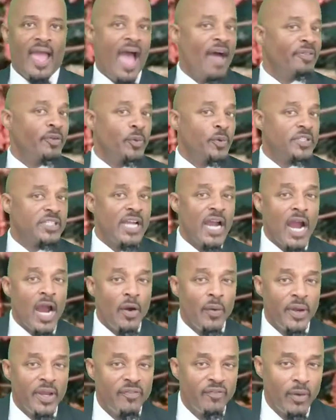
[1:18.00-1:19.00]
After
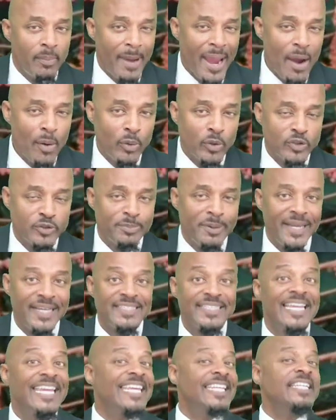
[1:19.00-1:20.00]
retiring from
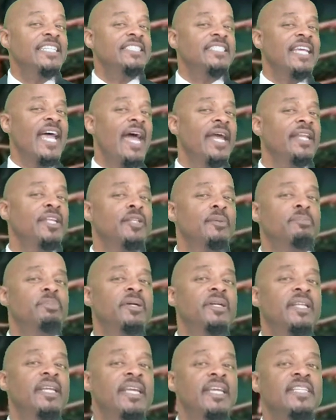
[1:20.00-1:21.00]
aerospace, he decided to
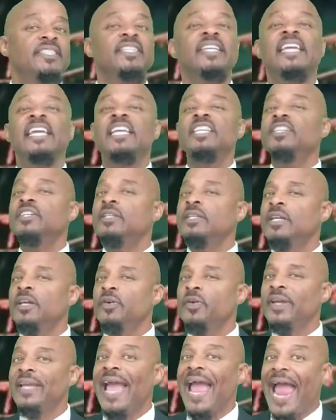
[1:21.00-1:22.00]
put his
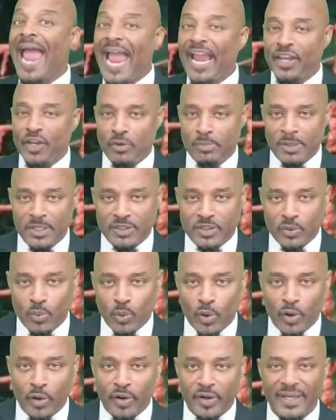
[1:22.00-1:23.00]
engineering acumen to
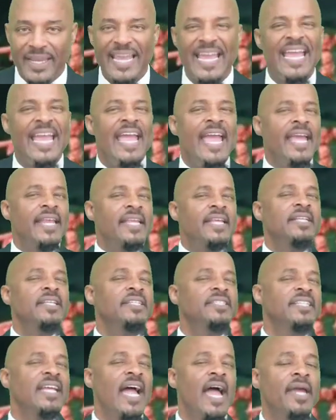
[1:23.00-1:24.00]
work and he
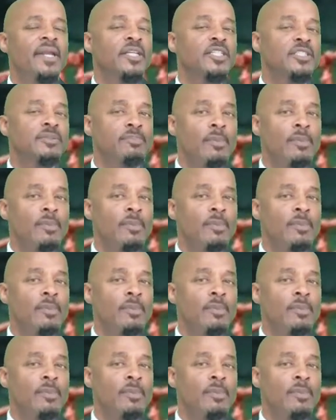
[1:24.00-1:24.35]
designed a